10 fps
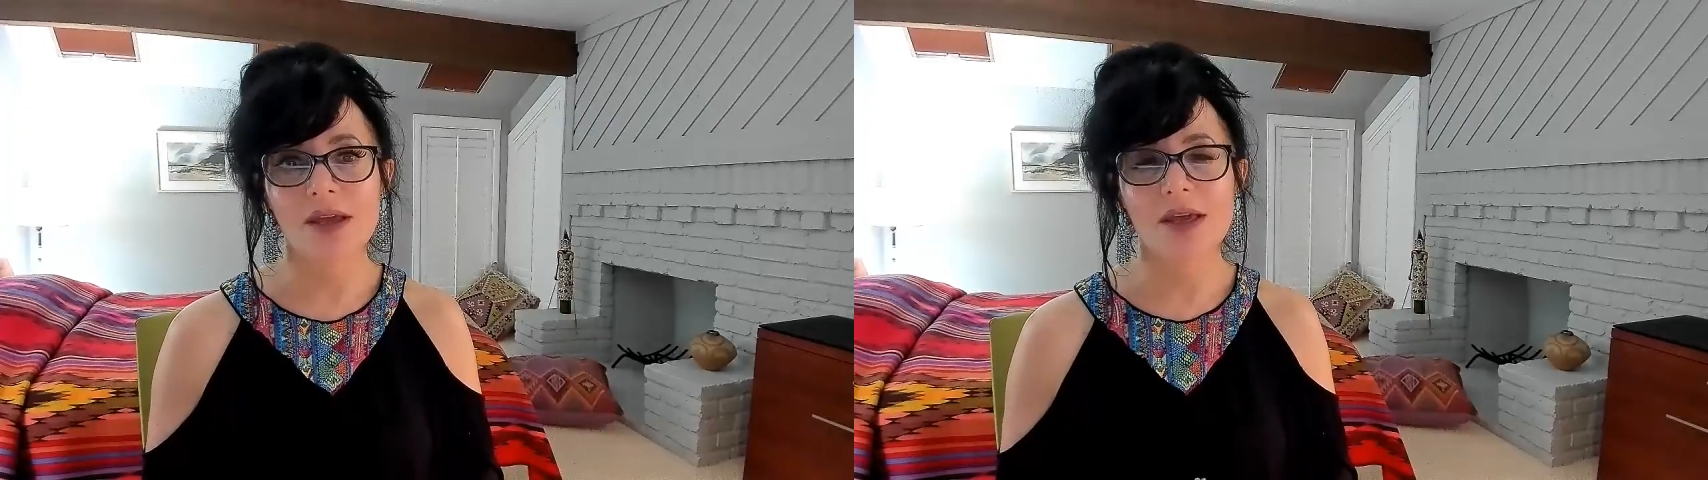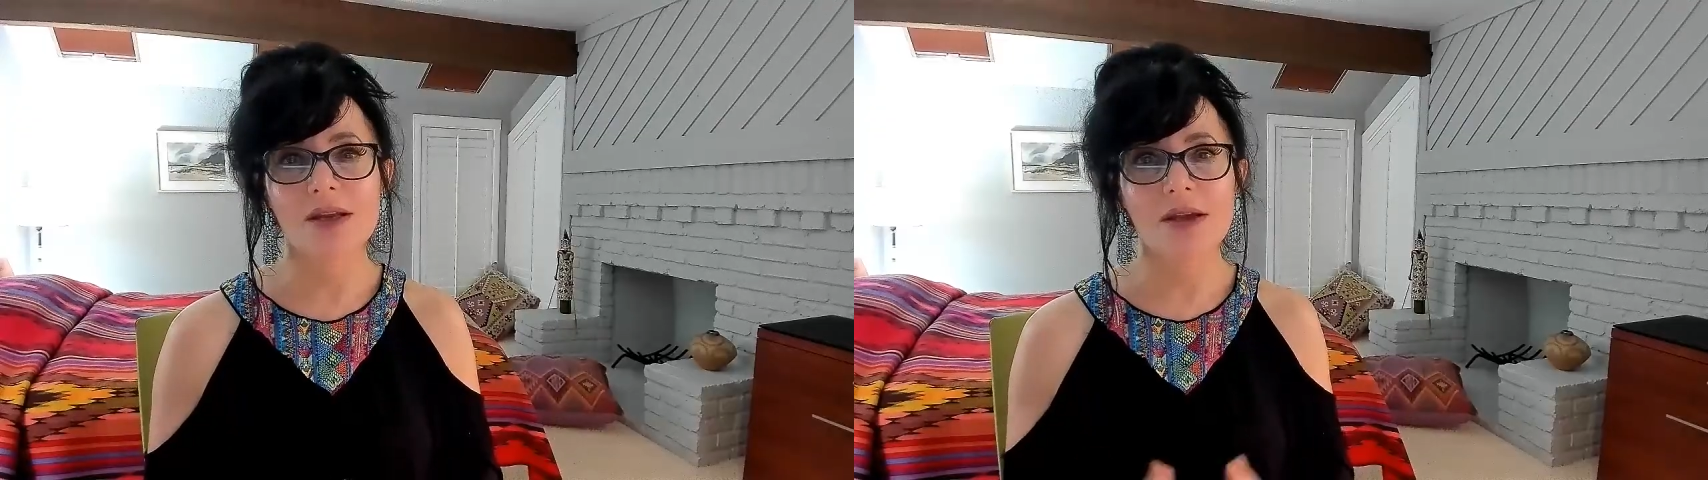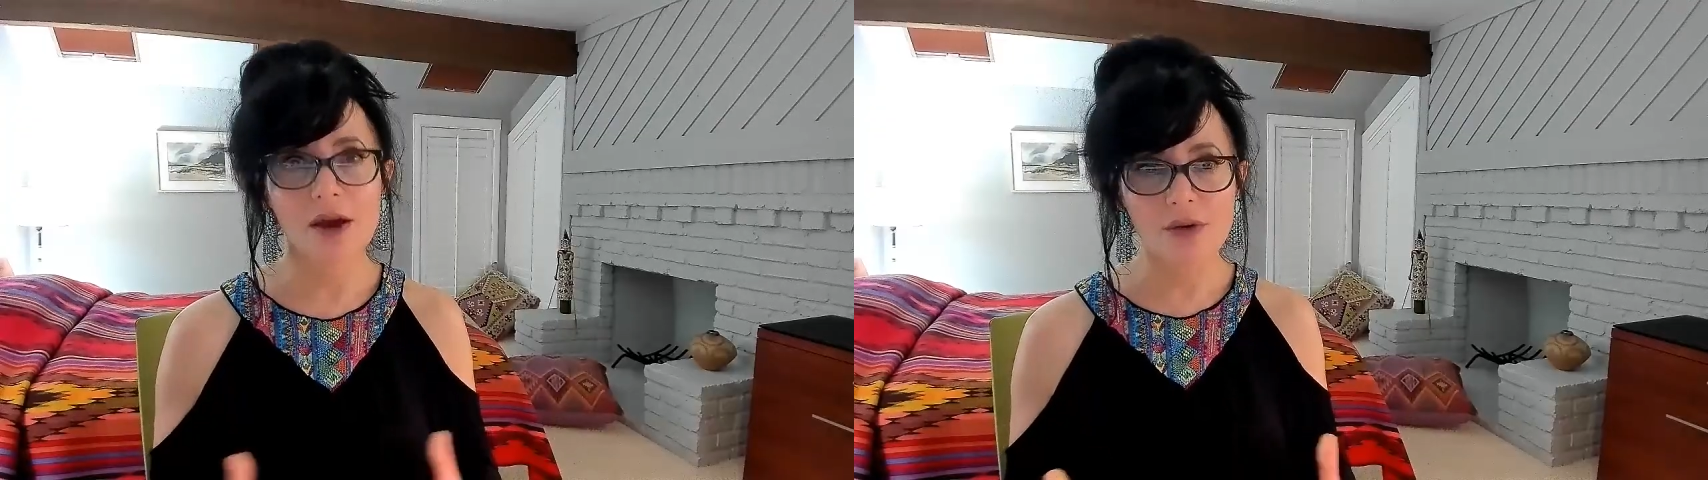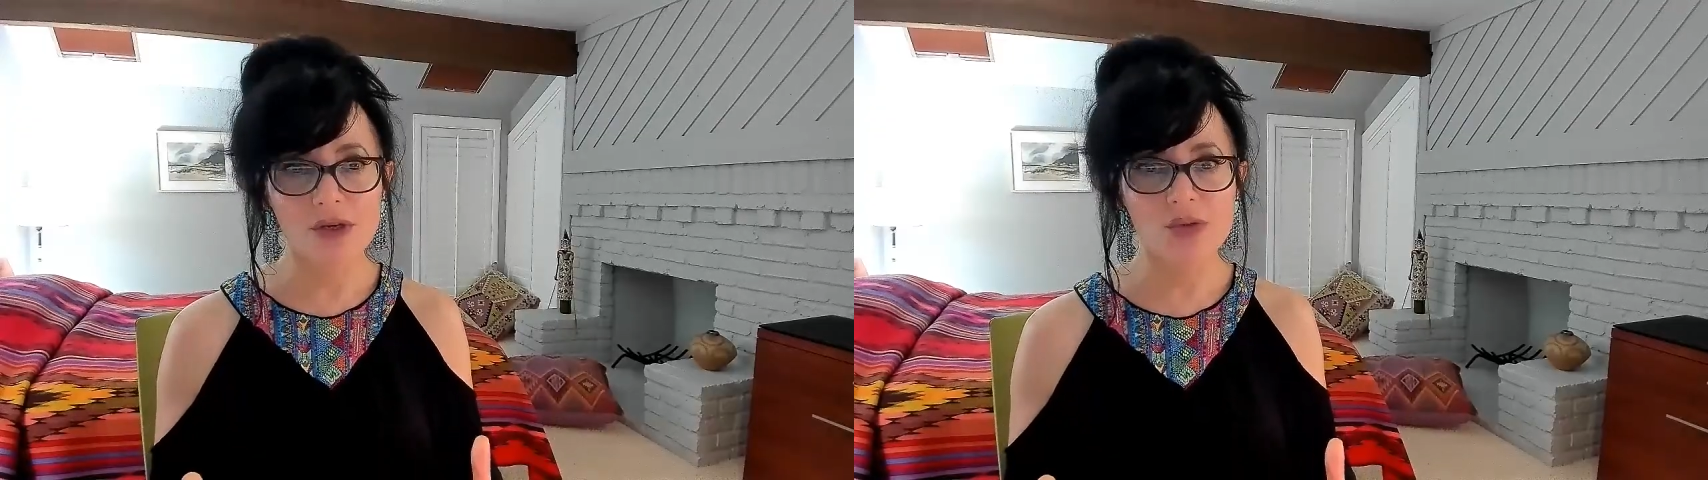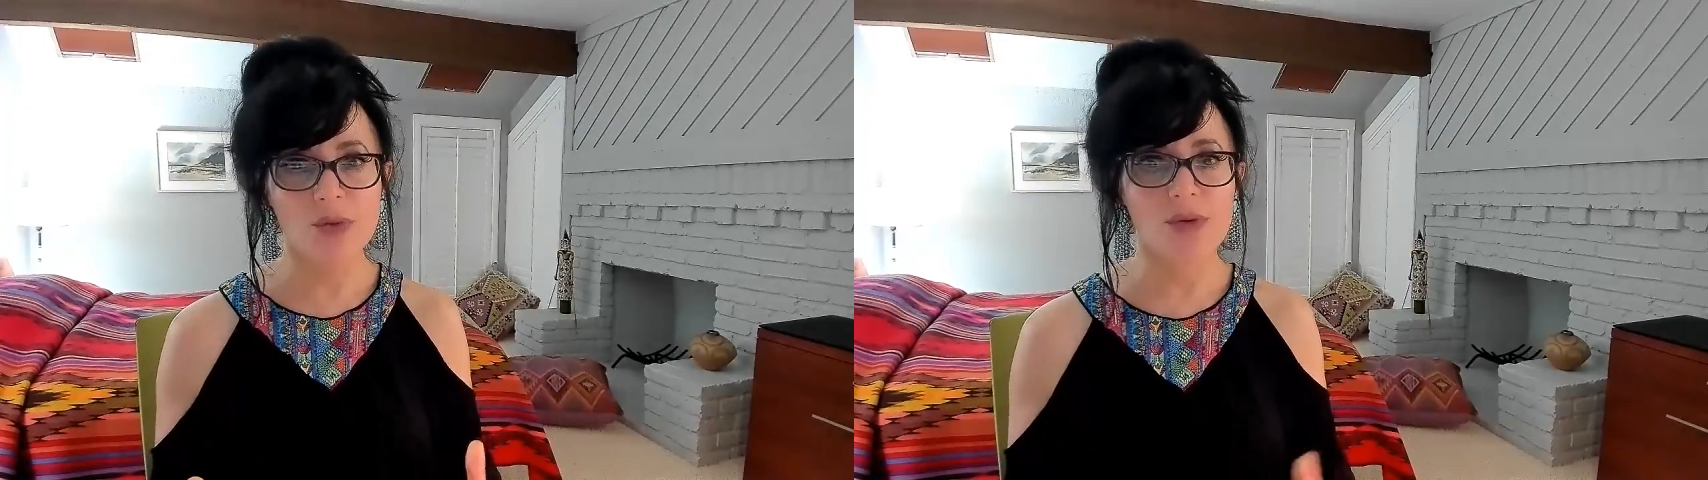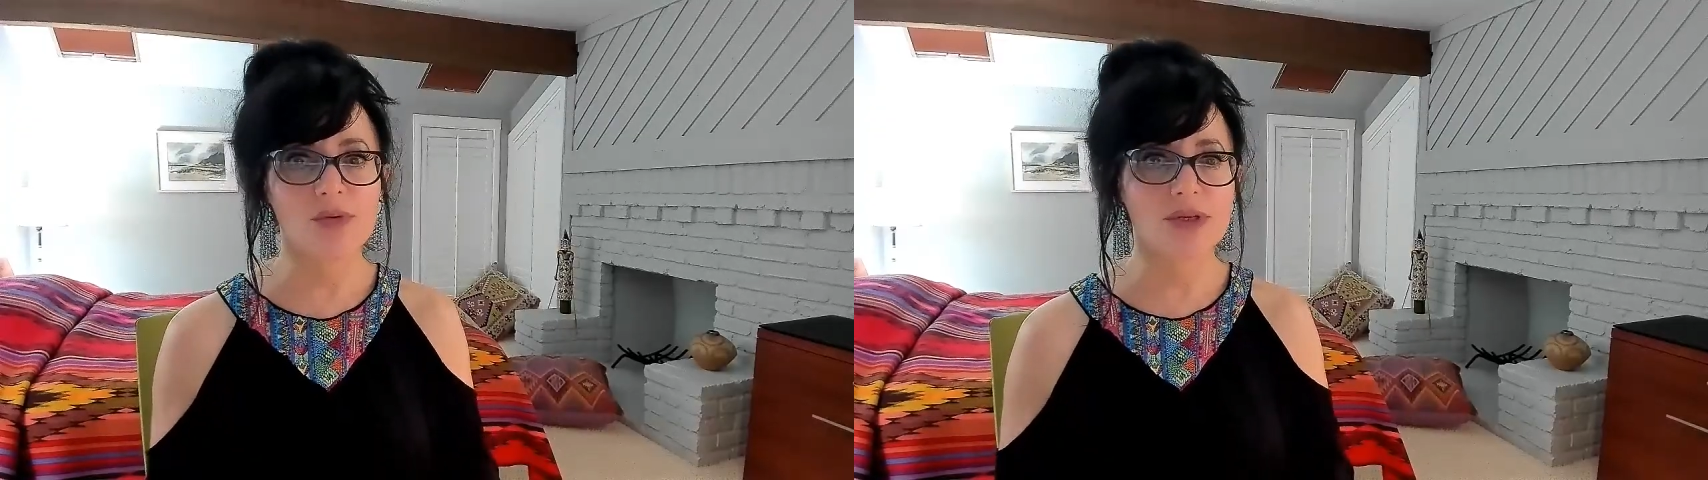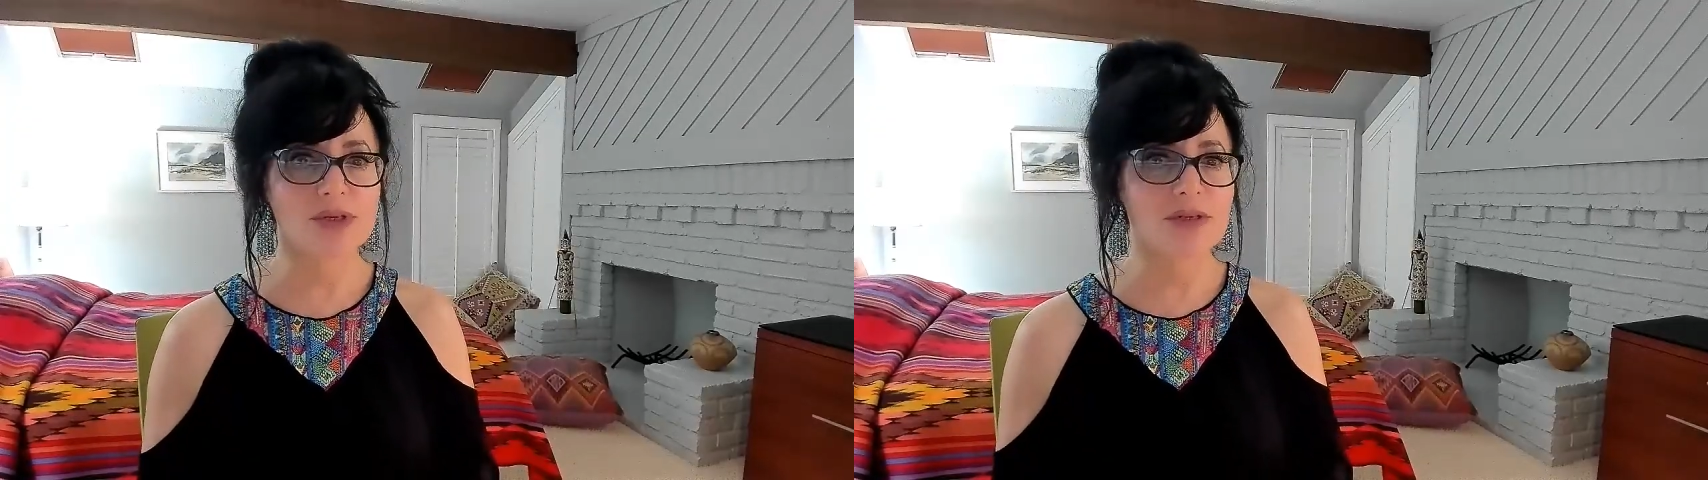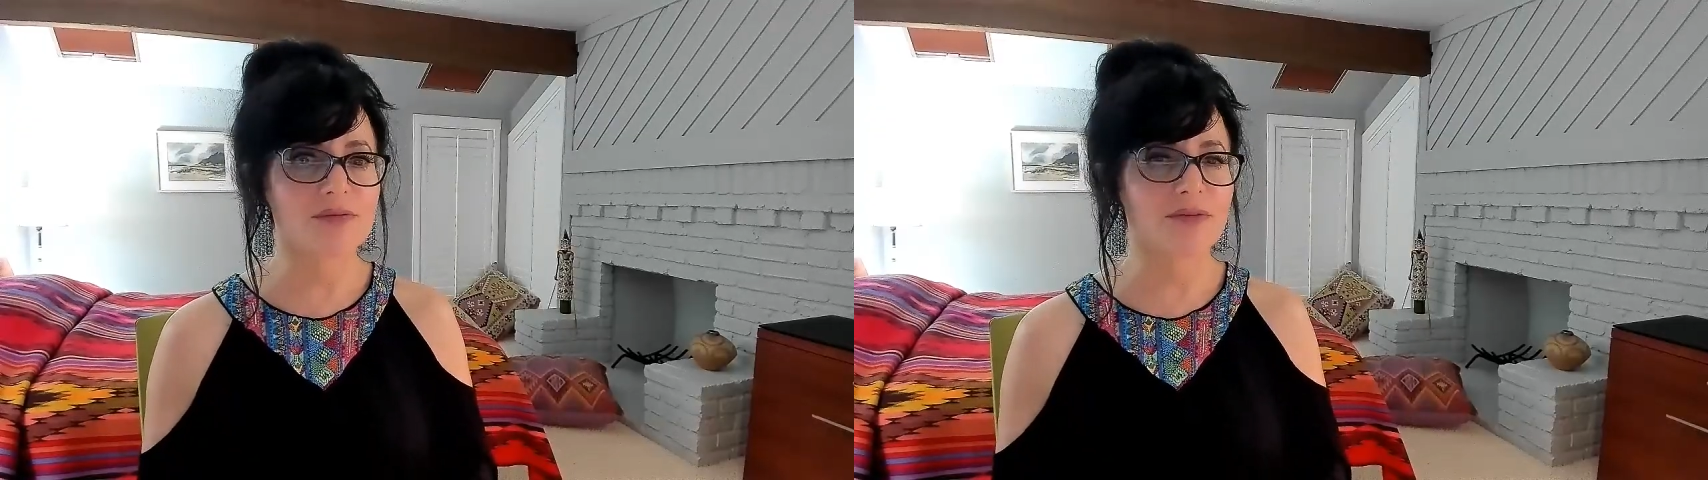Encouraged by President